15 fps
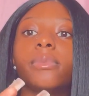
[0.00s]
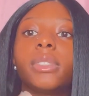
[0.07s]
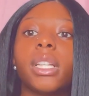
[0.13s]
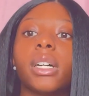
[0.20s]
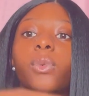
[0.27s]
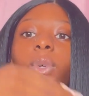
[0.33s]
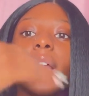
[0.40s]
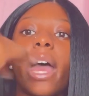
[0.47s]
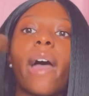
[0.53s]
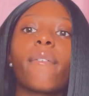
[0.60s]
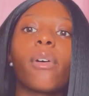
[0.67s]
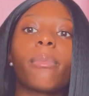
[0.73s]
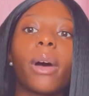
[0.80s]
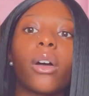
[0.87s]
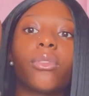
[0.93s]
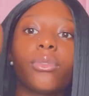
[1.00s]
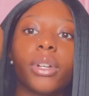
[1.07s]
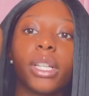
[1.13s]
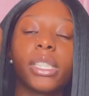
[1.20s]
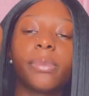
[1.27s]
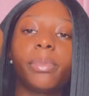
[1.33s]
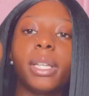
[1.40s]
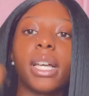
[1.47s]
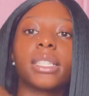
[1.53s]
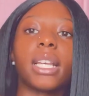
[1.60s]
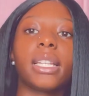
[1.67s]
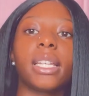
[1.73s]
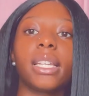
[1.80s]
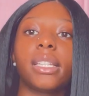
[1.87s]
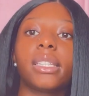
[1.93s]
what I have on my wrist, because I
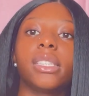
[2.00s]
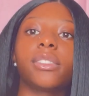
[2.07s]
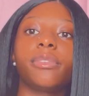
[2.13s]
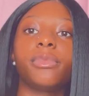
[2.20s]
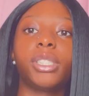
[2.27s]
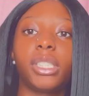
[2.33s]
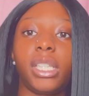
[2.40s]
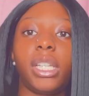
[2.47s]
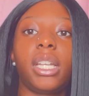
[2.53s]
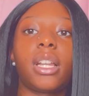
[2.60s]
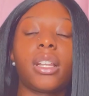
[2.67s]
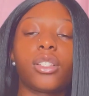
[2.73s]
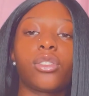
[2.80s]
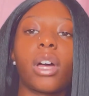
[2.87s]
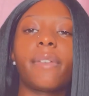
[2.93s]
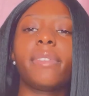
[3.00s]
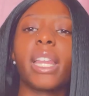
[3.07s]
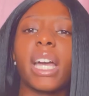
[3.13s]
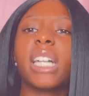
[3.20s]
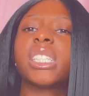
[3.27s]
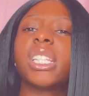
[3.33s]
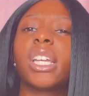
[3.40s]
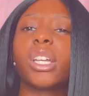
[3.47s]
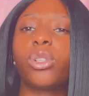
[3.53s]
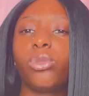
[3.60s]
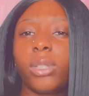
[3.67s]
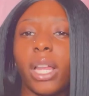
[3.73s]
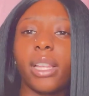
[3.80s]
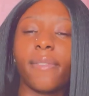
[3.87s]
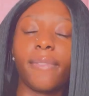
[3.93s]
did get these from Shein, so I feel like I should
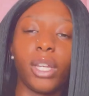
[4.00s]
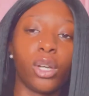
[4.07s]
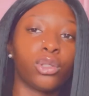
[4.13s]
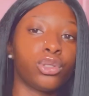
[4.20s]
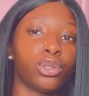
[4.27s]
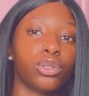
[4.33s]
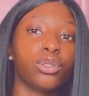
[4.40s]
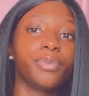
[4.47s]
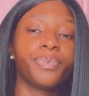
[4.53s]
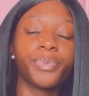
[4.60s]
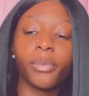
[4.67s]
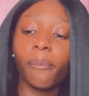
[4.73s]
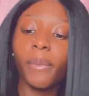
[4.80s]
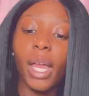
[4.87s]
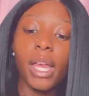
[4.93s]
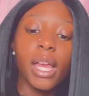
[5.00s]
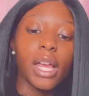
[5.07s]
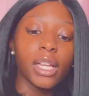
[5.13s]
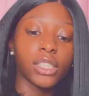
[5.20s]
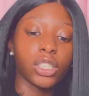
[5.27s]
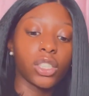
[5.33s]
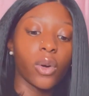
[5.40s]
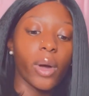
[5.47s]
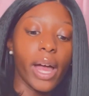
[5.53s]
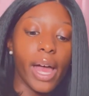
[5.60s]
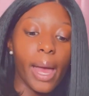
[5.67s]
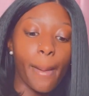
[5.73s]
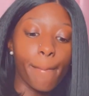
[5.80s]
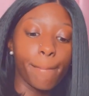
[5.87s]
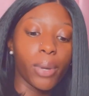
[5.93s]
include that in the video too. So I
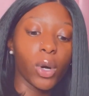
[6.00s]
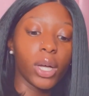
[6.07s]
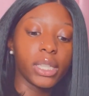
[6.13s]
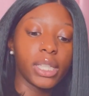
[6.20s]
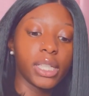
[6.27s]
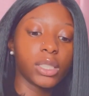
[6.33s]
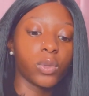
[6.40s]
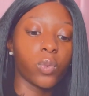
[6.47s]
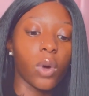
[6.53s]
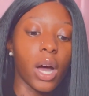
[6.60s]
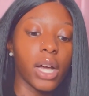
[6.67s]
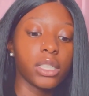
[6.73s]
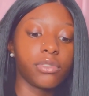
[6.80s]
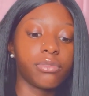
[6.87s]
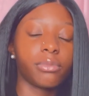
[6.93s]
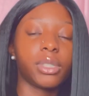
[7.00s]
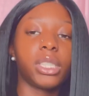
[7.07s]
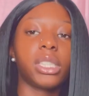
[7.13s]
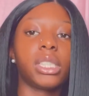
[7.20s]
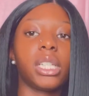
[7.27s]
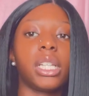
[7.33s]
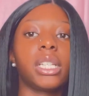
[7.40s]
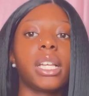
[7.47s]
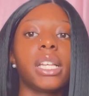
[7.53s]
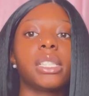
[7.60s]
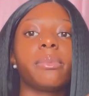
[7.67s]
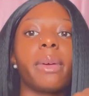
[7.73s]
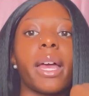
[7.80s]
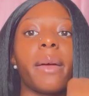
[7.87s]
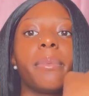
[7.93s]
have bought this watch from Shein. It's
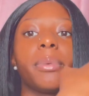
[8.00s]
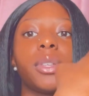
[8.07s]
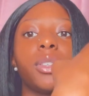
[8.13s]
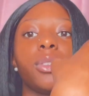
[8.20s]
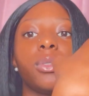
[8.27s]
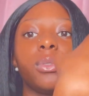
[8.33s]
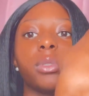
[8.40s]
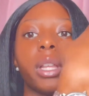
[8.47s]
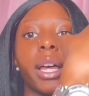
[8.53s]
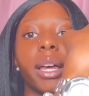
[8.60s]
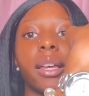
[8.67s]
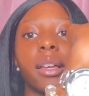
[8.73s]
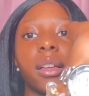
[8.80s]
mad cute. Like,